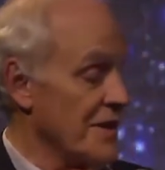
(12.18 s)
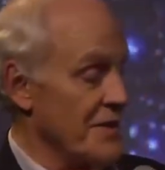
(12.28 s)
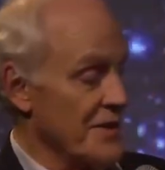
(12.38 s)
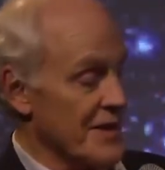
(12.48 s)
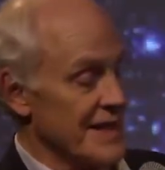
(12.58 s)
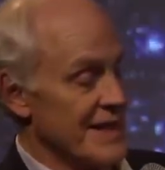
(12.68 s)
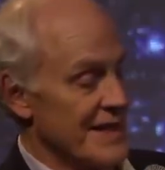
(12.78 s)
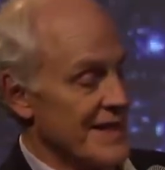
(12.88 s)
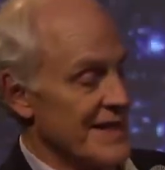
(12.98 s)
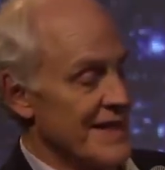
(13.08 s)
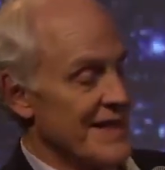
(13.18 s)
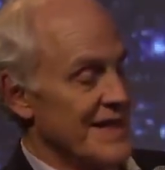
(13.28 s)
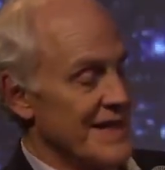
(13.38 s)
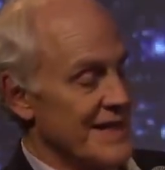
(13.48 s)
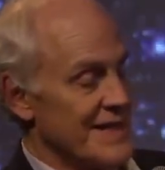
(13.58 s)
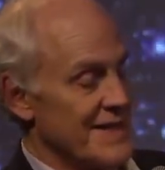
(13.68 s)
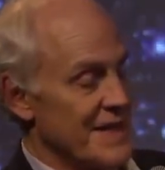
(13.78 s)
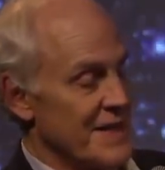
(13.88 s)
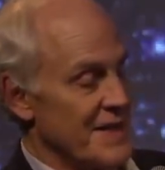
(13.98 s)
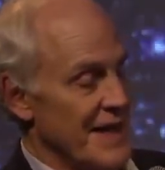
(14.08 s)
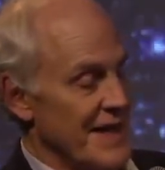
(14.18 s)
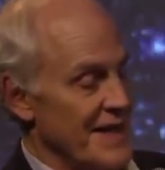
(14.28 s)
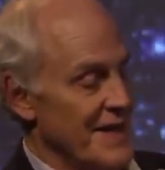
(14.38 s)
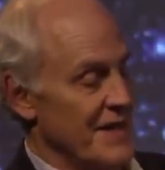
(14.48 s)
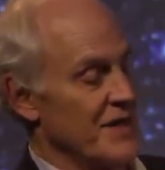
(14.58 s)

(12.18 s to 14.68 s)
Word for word: theory is that they